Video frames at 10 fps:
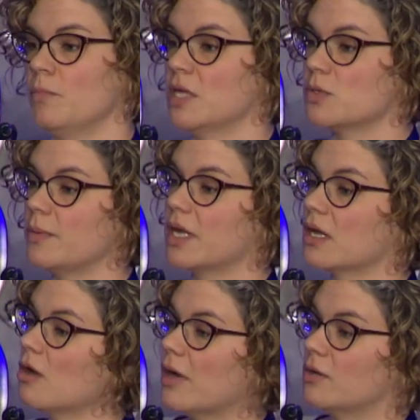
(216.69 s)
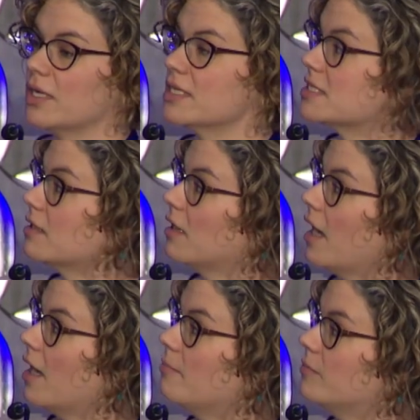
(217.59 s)
So what we can go out is
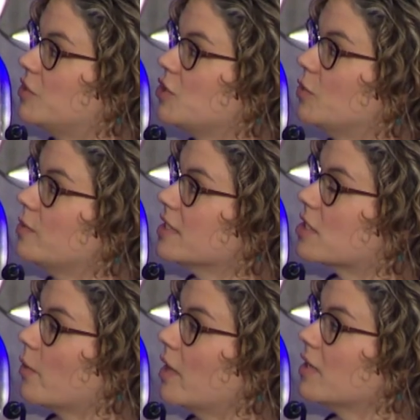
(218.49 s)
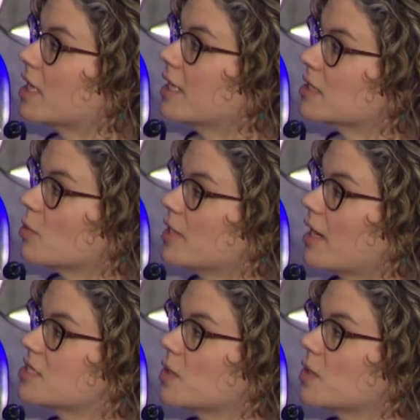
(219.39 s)
go out and collect more data.